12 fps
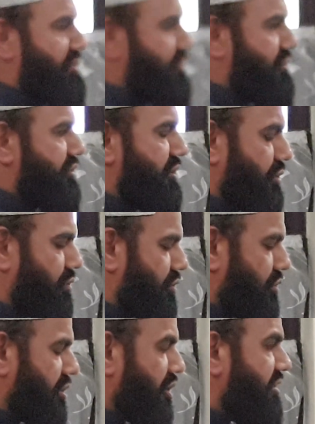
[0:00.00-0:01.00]
So,
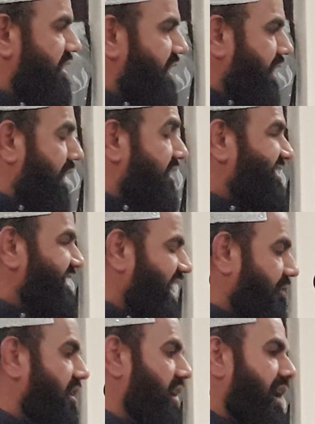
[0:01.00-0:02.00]
you know that there are
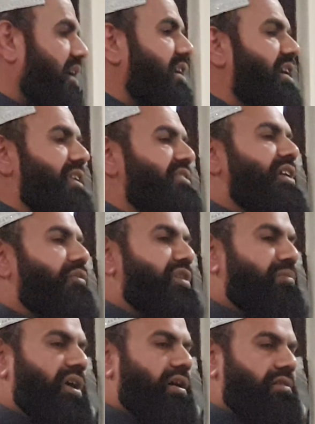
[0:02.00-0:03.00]
7 articles of
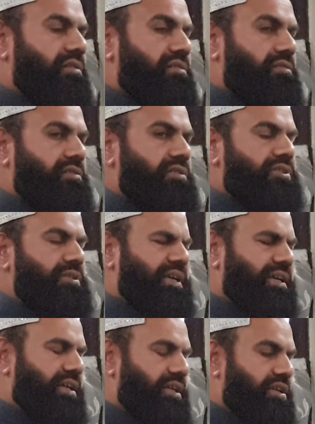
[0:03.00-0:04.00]
Iman.
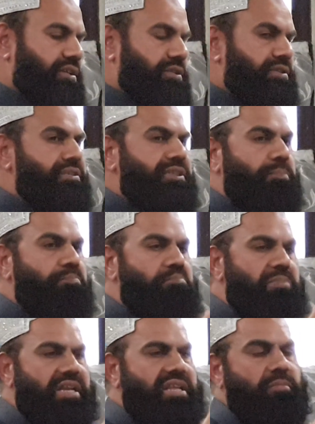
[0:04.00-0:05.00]
The
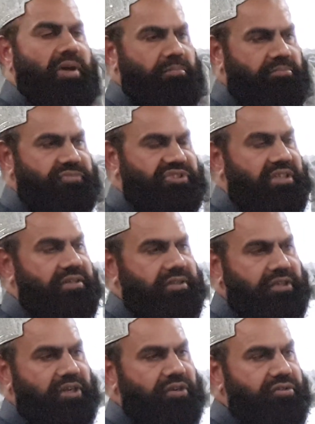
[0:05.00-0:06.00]
minimum,
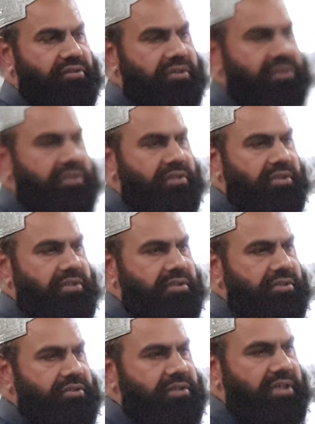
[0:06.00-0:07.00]

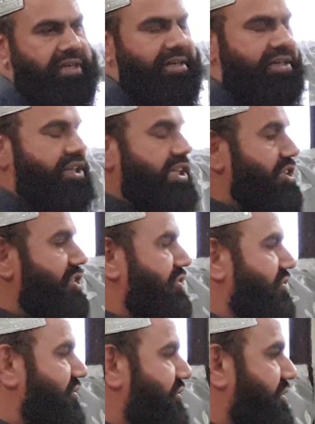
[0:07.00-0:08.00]
the
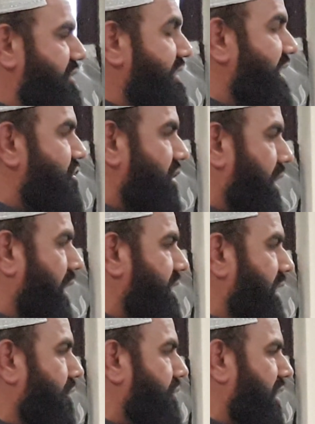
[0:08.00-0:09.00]
conditions and the sharait
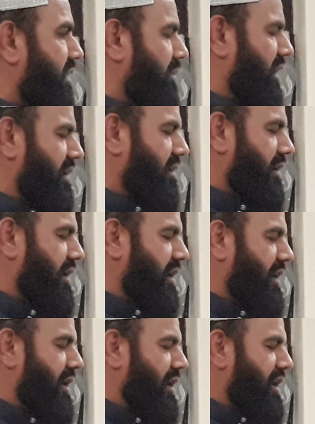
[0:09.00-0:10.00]
of the Iman.
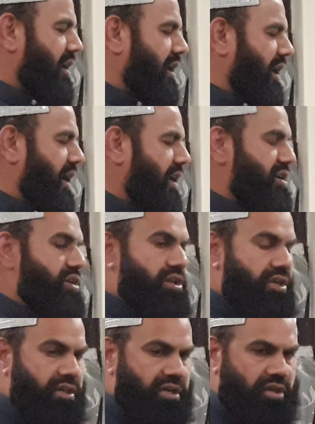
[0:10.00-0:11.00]

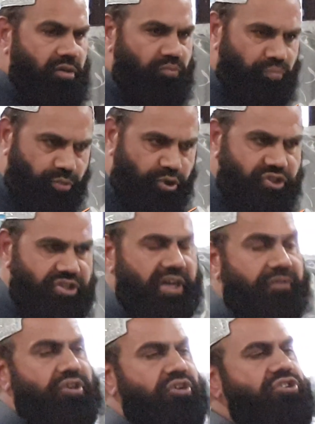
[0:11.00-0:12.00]
And most
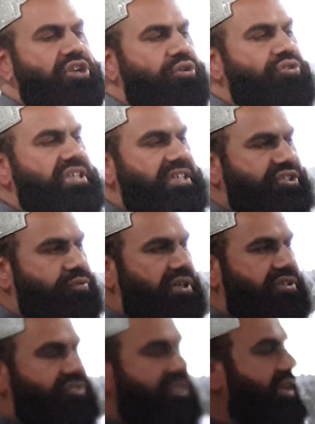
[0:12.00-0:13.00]
of you know these
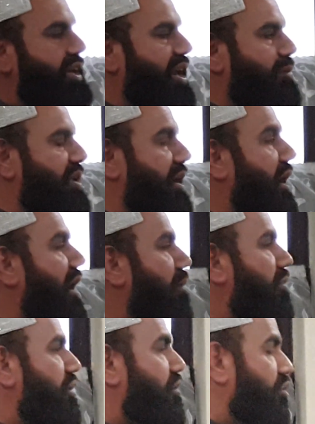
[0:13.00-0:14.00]
ones in Arabic.
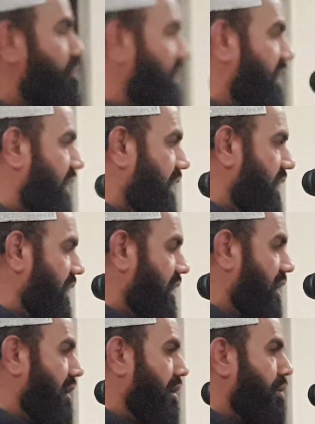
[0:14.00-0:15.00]
Amantu billahi
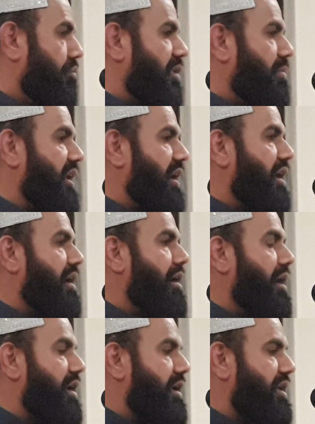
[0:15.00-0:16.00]
wa
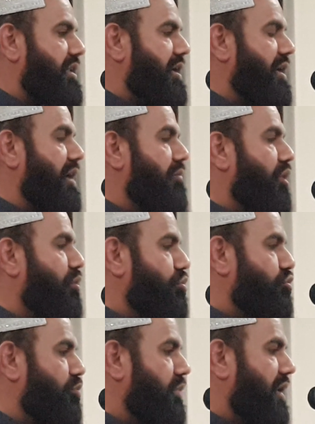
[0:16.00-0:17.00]
malaikatihi wa
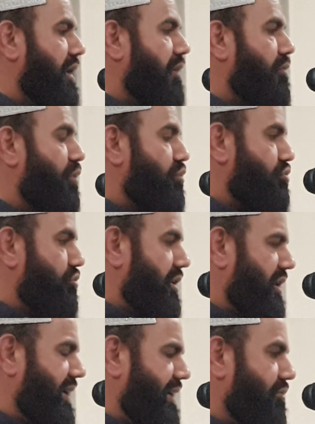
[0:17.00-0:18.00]
kutubihi wa
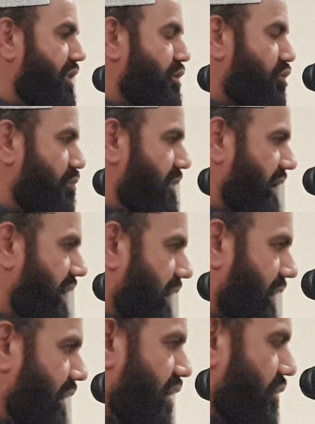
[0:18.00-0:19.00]
rusulihi wal yawmil
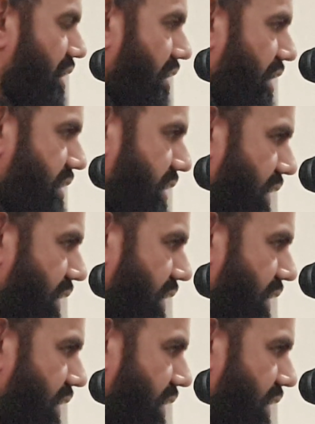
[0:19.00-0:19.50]
akhiri wal qadri